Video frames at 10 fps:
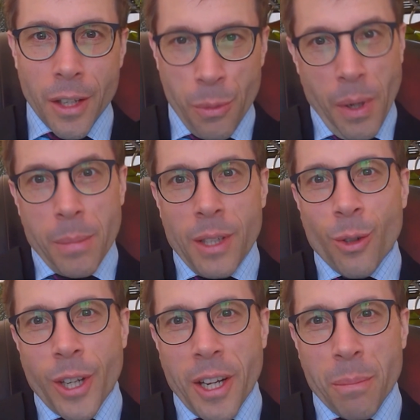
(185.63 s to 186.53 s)
You might be
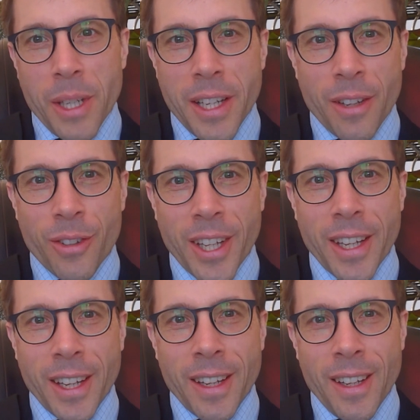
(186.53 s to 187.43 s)
looking at me now
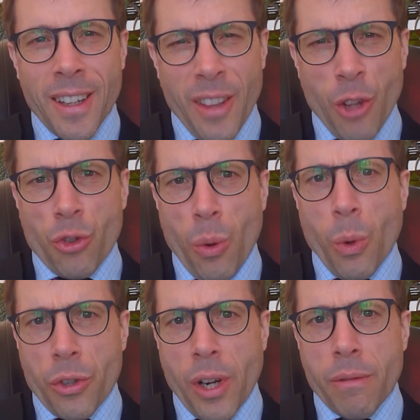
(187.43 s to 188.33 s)
thinking, that's not
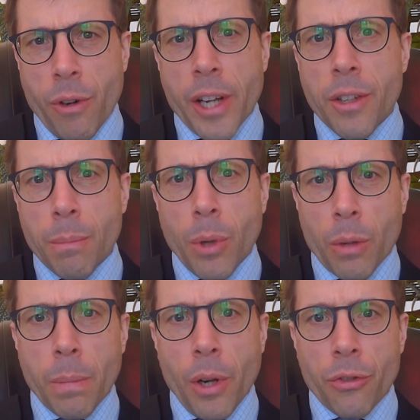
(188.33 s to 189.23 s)
what I've read in
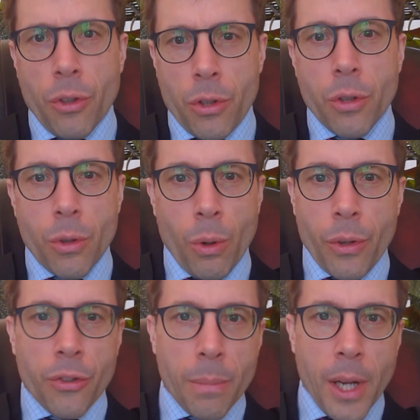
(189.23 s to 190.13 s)
blog posts and
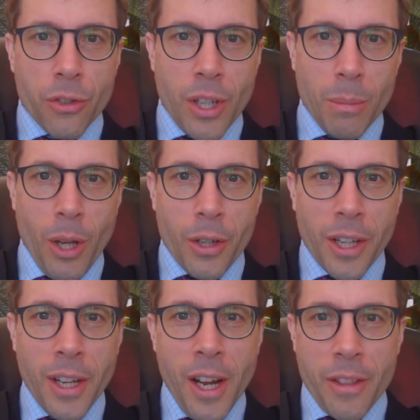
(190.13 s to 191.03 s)
tutorials about deep
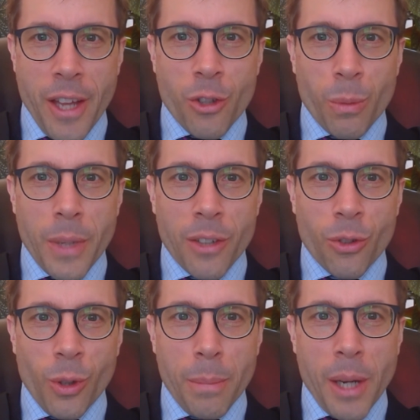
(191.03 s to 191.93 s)
learning. They told me it's
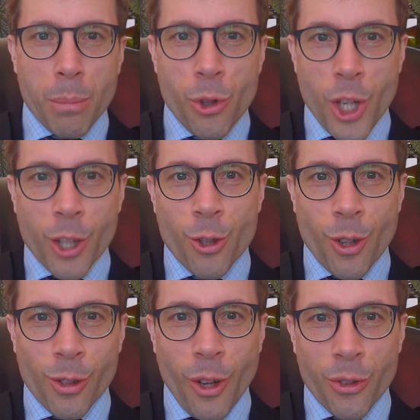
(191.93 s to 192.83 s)
all about prediction
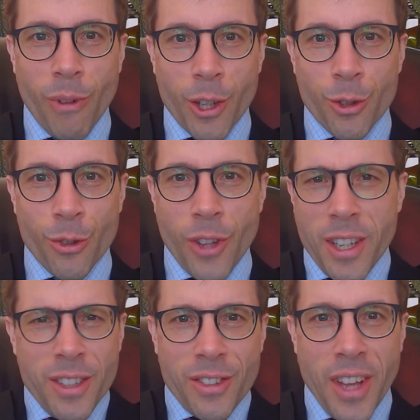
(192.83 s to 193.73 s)
and loss functions. They
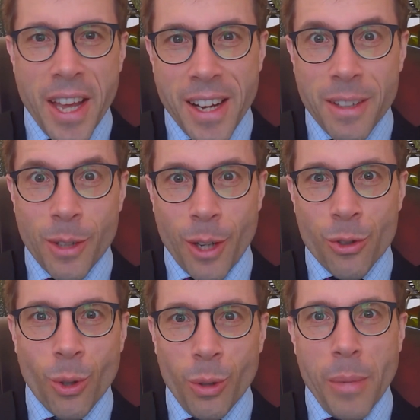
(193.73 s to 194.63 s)
didn't say anything at
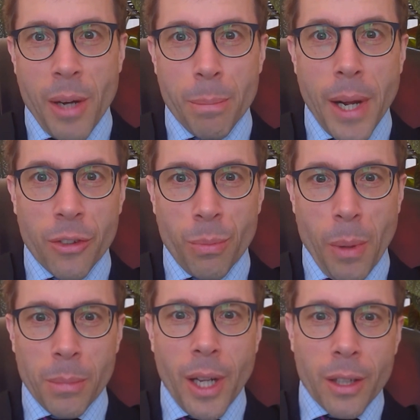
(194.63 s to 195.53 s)
all about
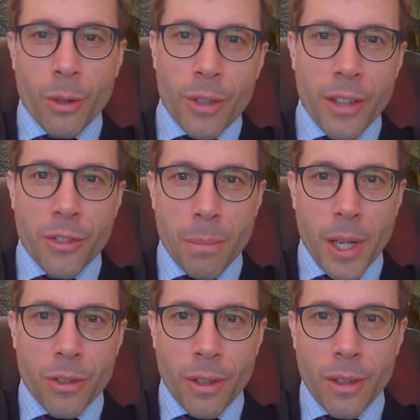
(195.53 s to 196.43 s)
maximum likelihood
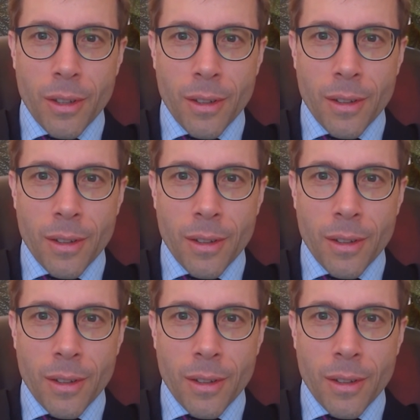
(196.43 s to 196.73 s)
estimation.